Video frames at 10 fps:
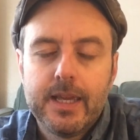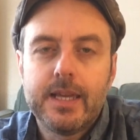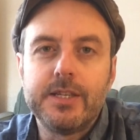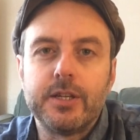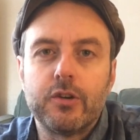
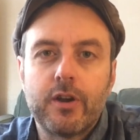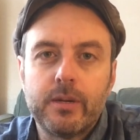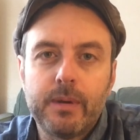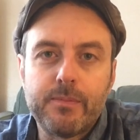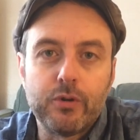he's
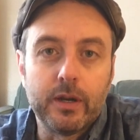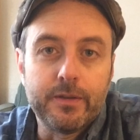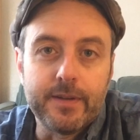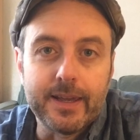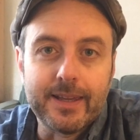incredibly
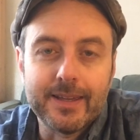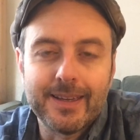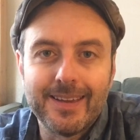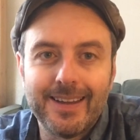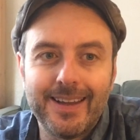prolific,
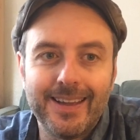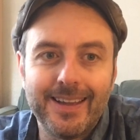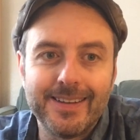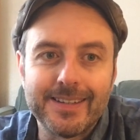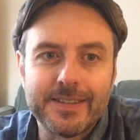
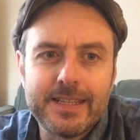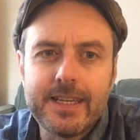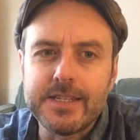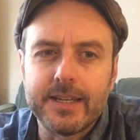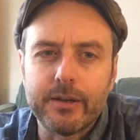and I think
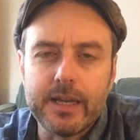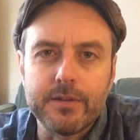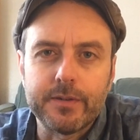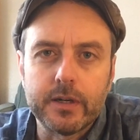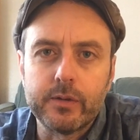he's now hit
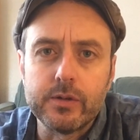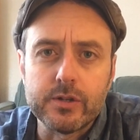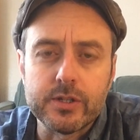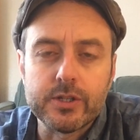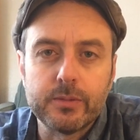
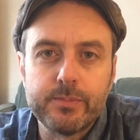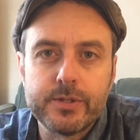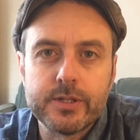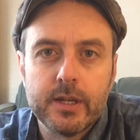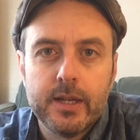500
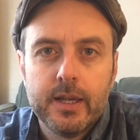subs.